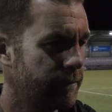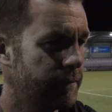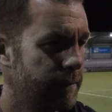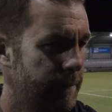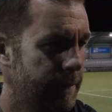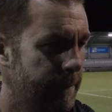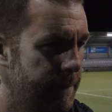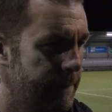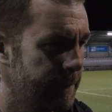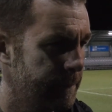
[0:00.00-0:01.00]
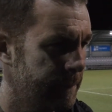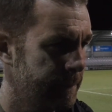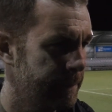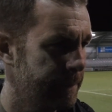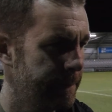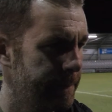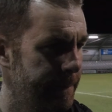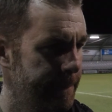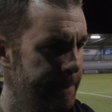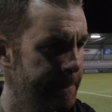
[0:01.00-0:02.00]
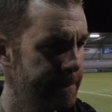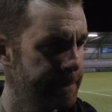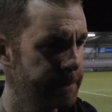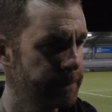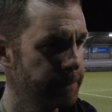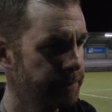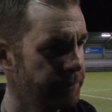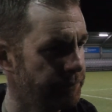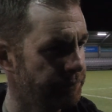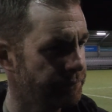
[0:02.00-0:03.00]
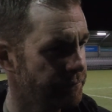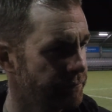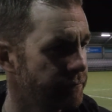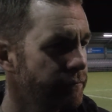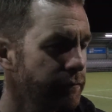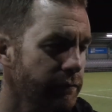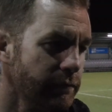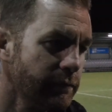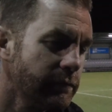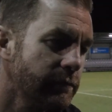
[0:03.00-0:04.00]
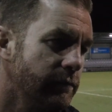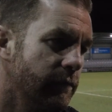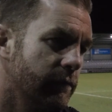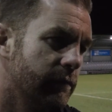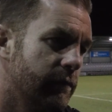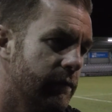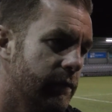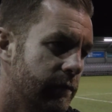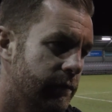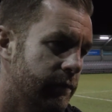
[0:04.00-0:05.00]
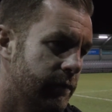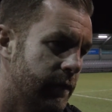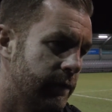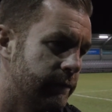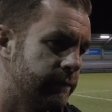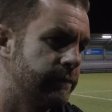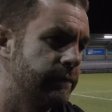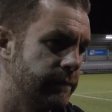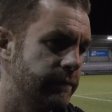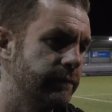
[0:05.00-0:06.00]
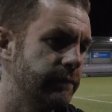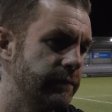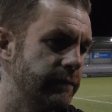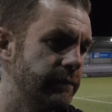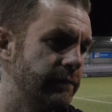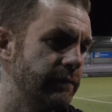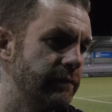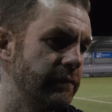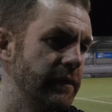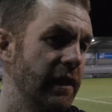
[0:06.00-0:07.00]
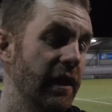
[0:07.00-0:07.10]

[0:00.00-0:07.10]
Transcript: And what, what's the ambition now for this competition? You know, latter stages now, one still the top teams in the competition. What what's the goal really?